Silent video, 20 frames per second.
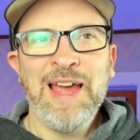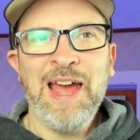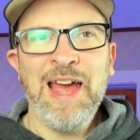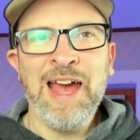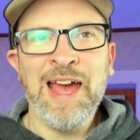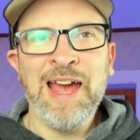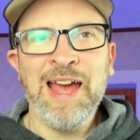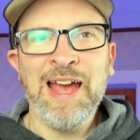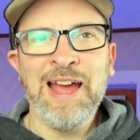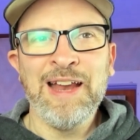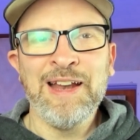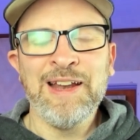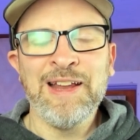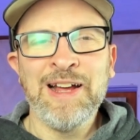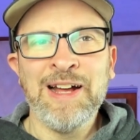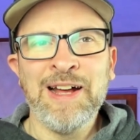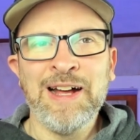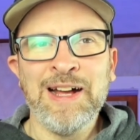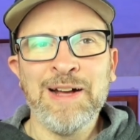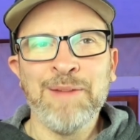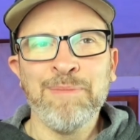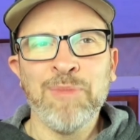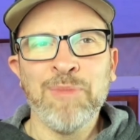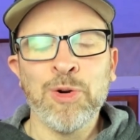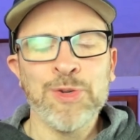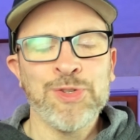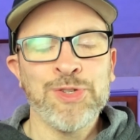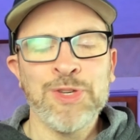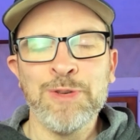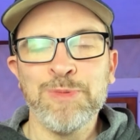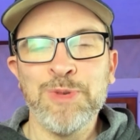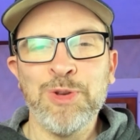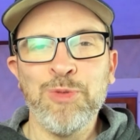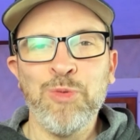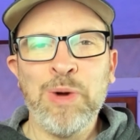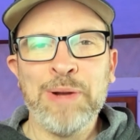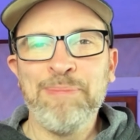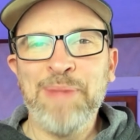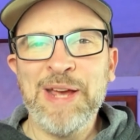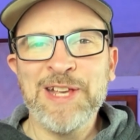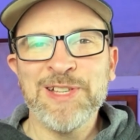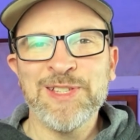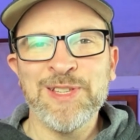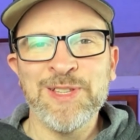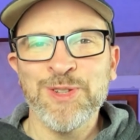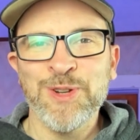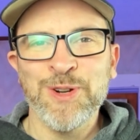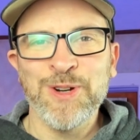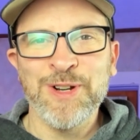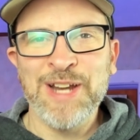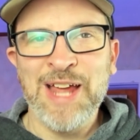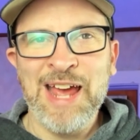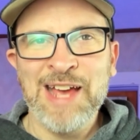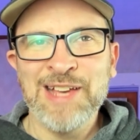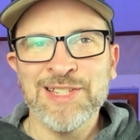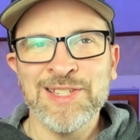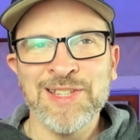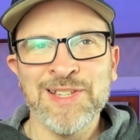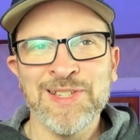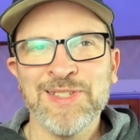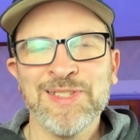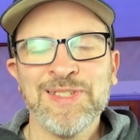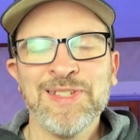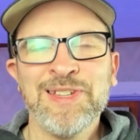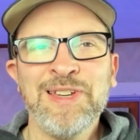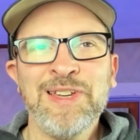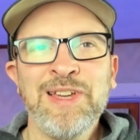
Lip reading: and 1 base in certain cases.